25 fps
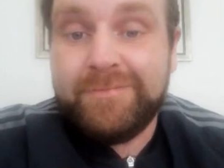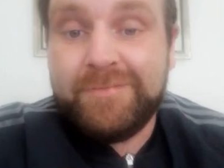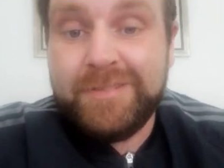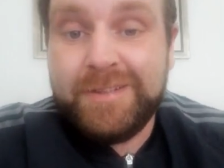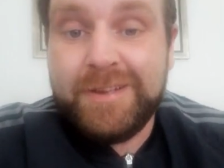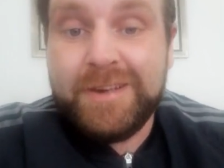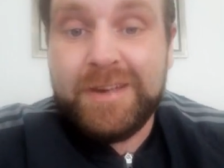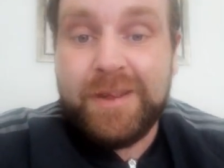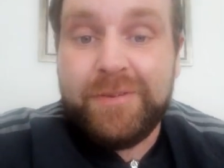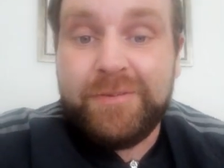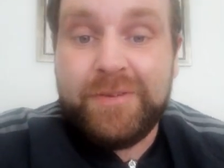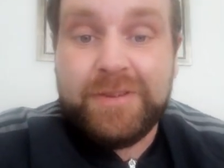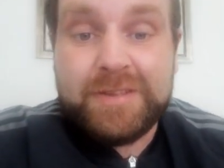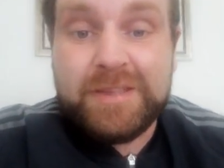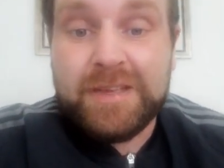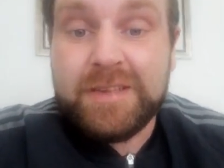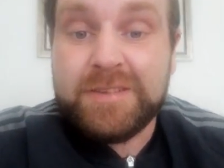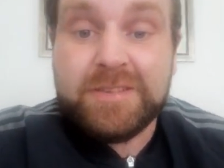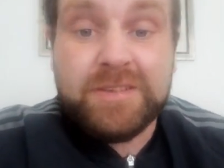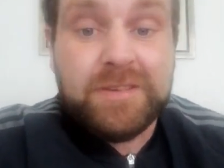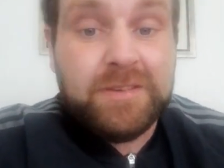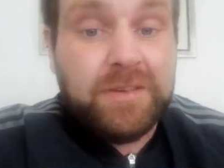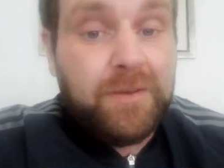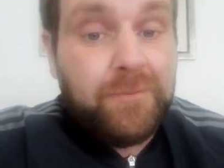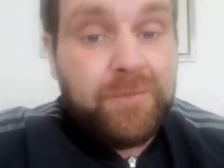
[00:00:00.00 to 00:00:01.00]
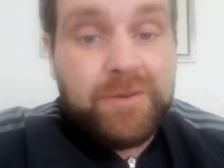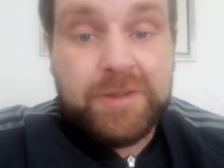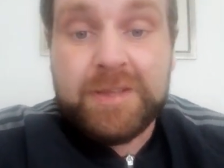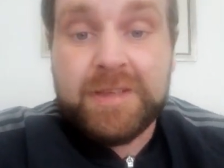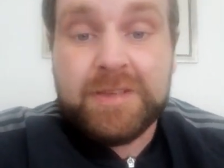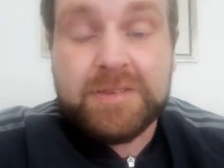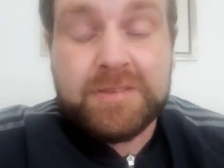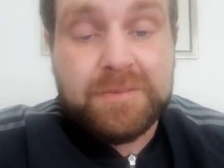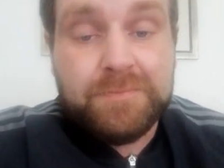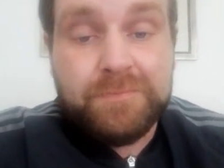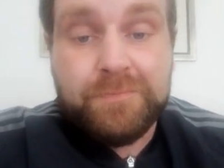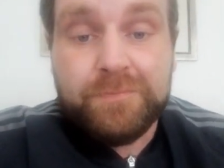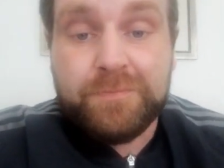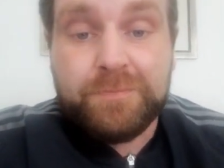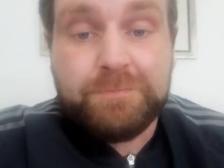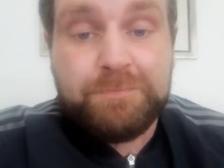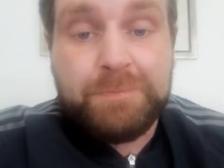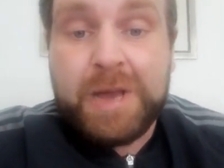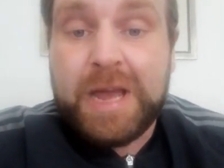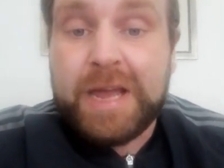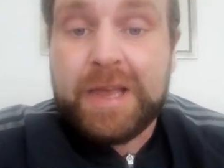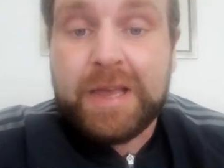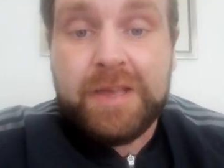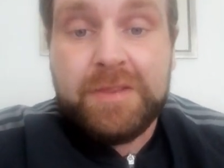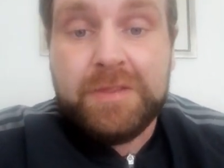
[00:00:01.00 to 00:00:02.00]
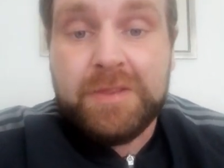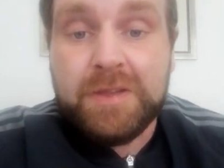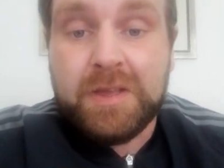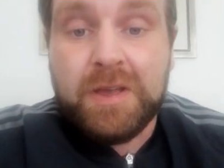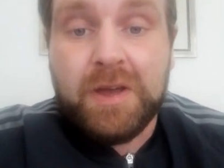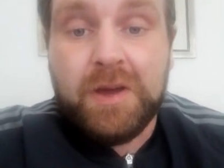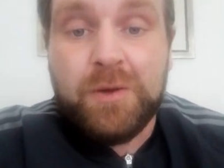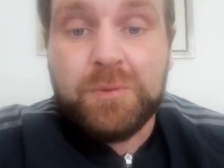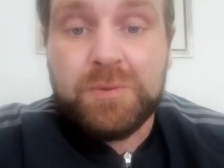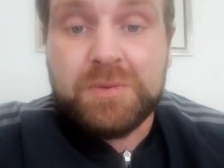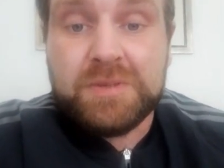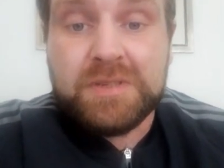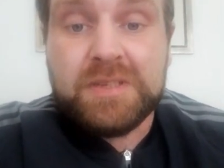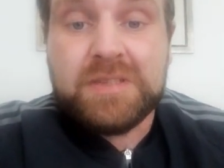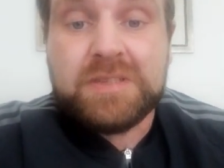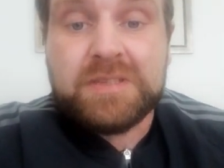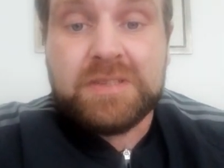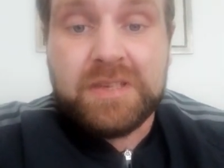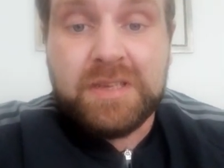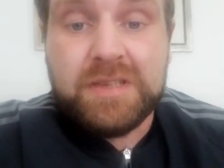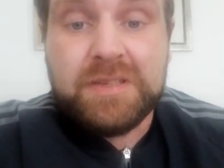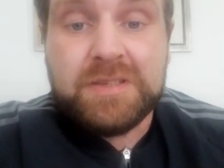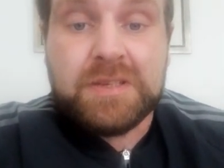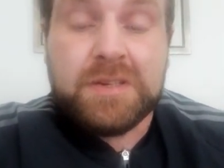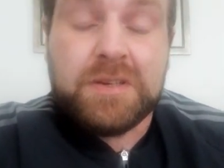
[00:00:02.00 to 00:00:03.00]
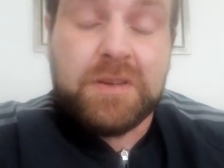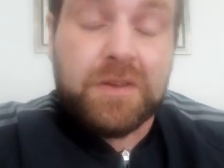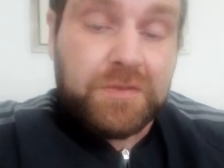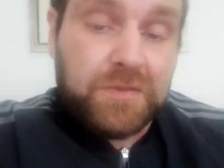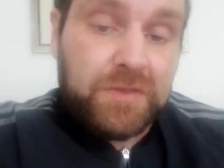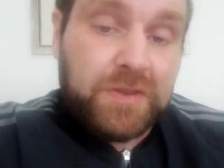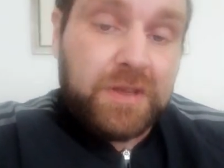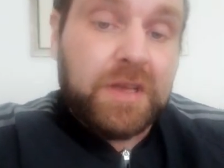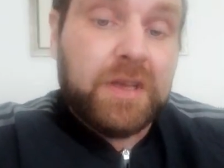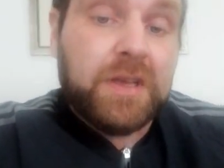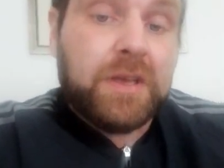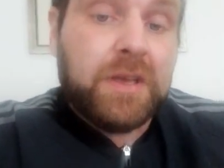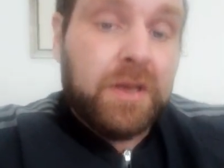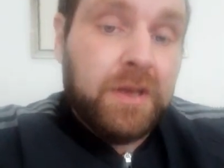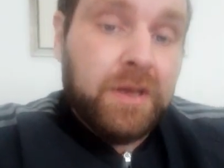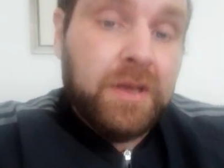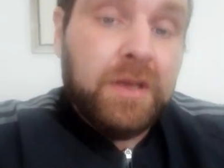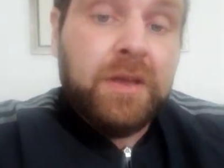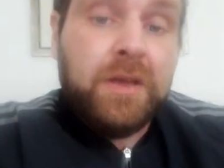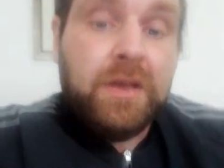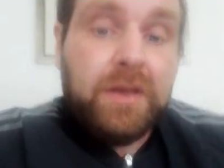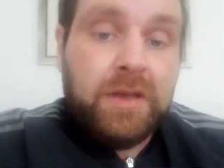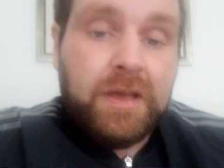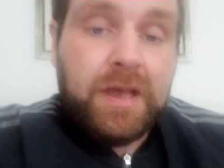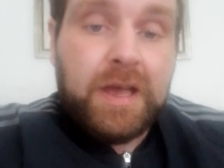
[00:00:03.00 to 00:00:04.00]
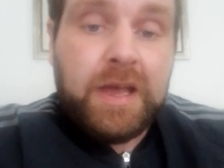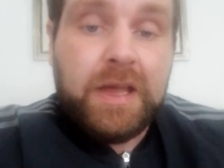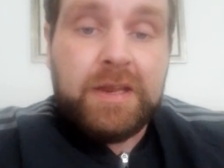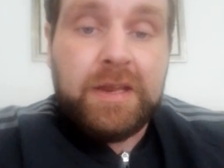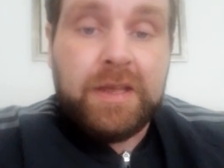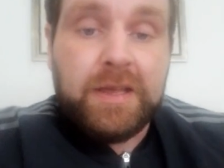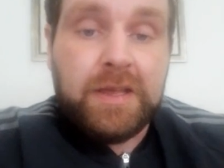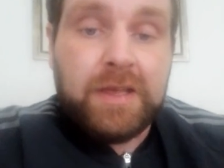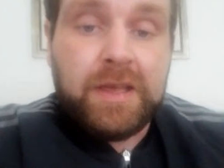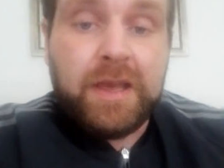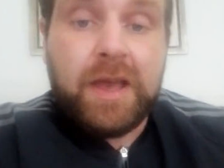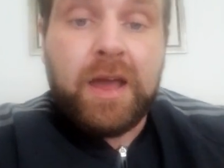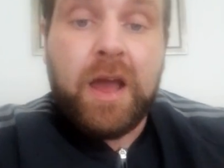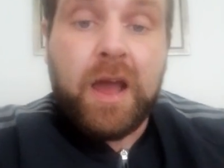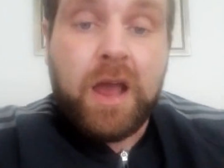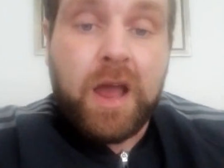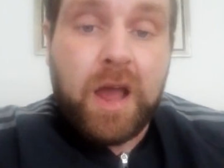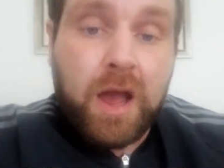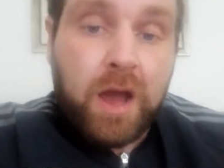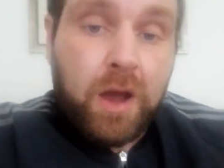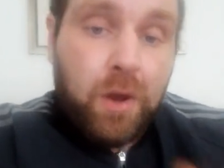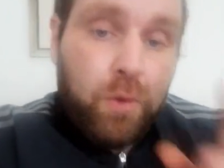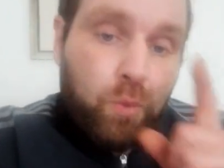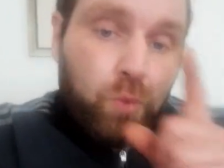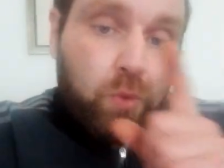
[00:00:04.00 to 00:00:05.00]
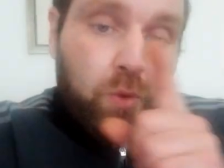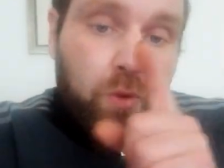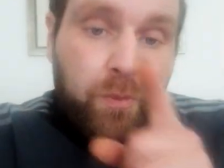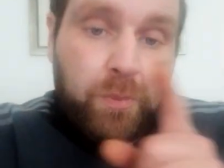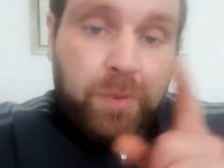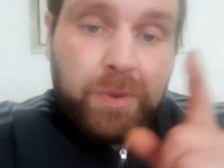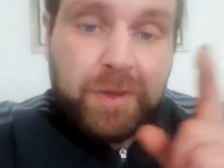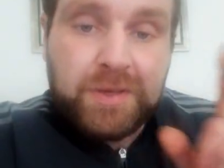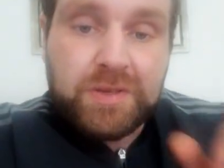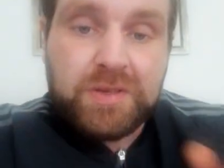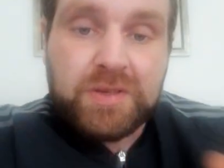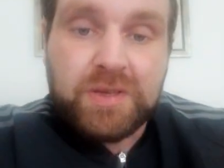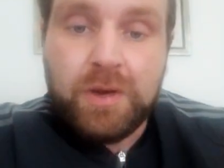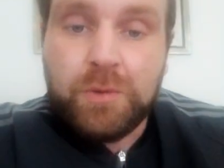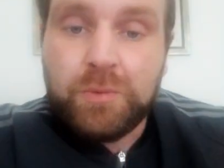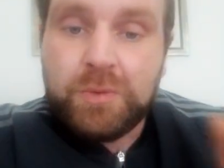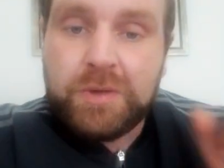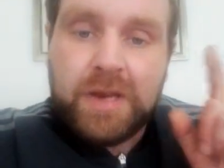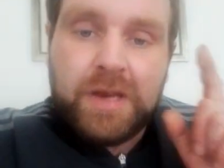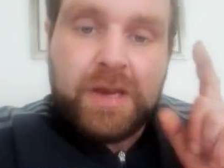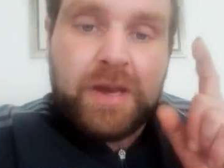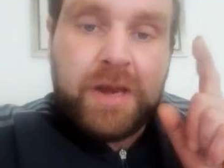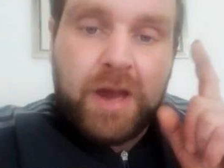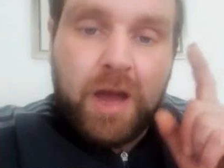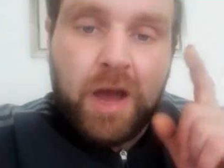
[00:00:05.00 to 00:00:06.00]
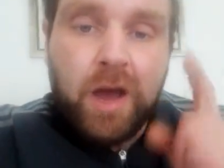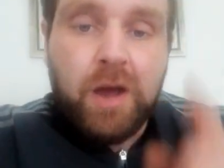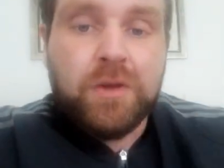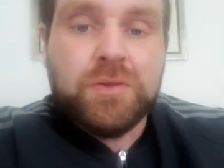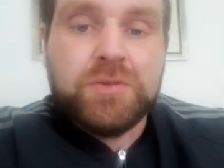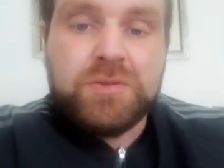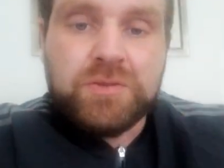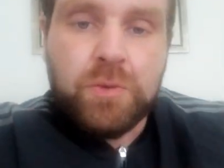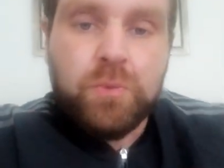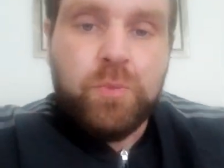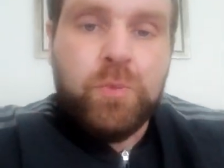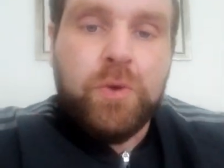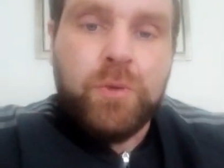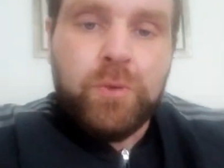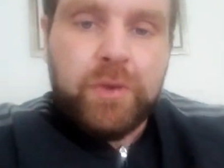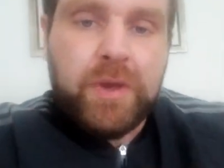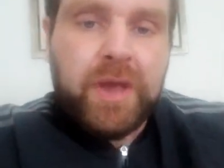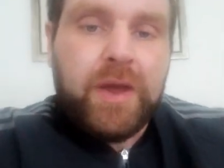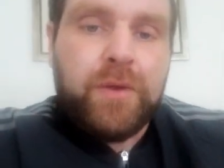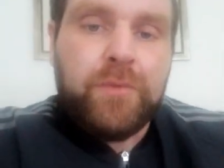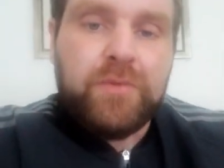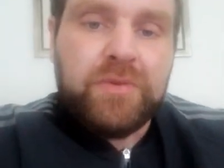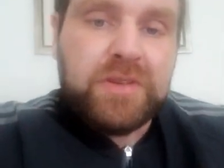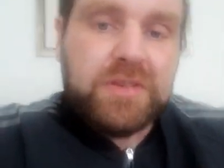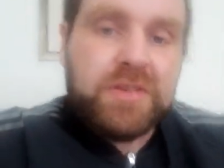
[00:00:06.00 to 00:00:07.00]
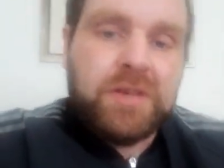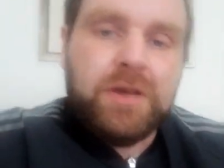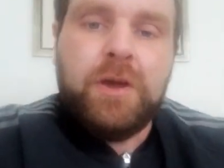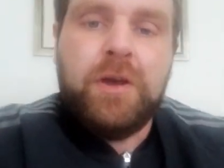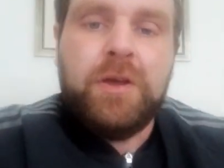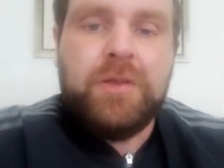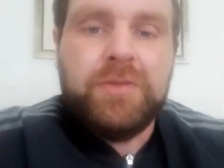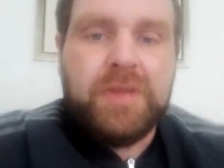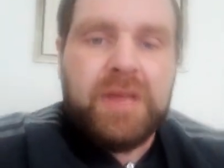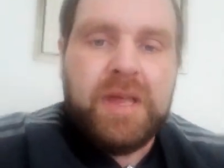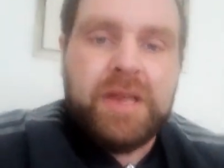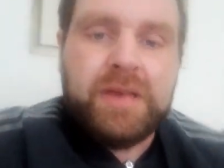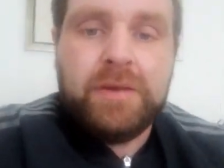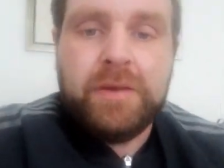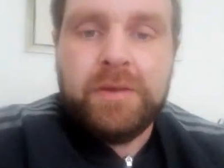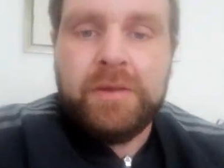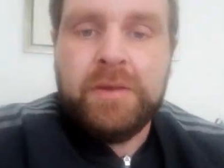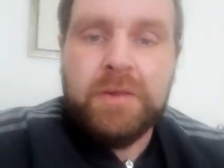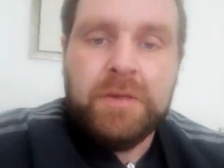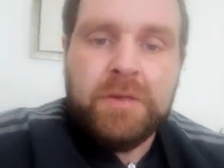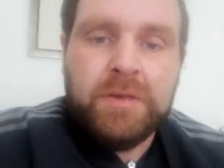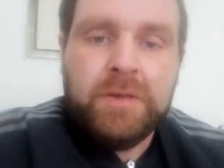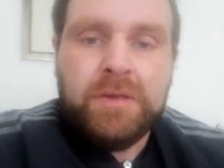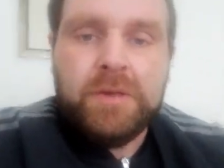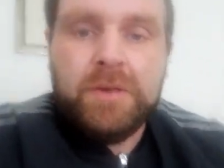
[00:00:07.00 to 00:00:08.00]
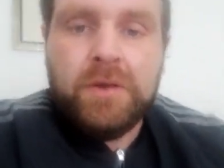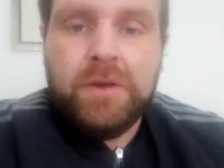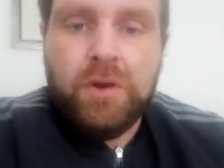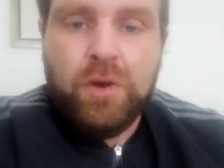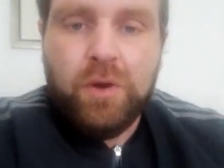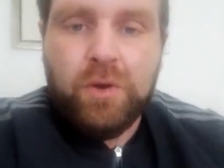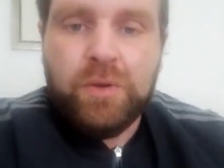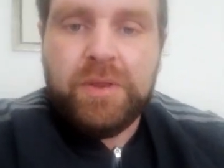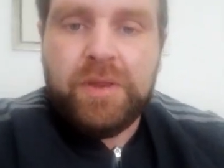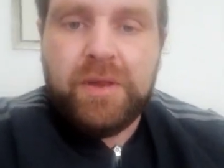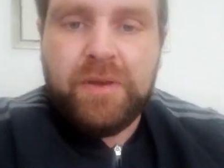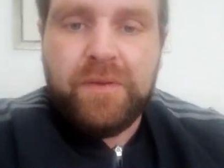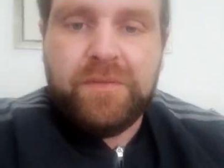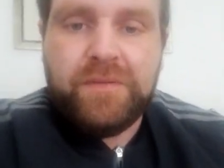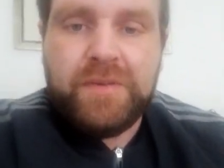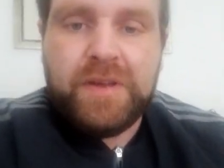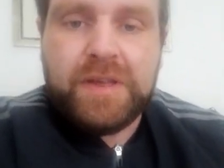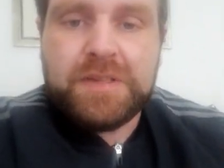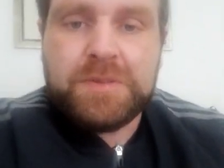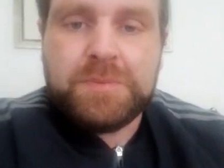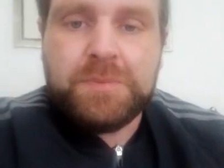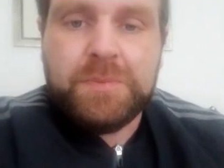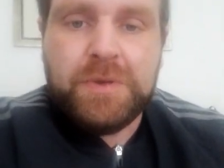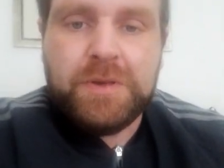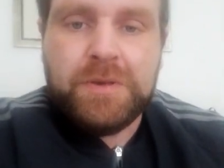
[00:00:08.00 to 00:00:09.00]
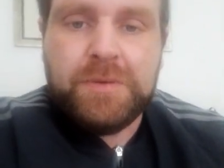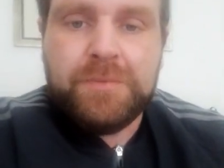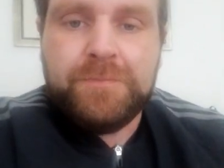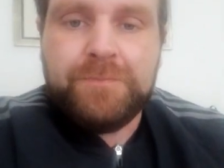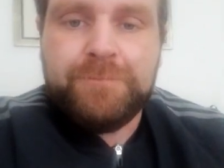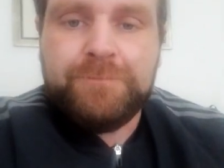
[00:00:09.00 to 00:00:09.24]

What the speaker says: You know, if he doesn't bang in the goals this season, I think Eddie Nketiah will be sold and Arsenal will get a return then on their investment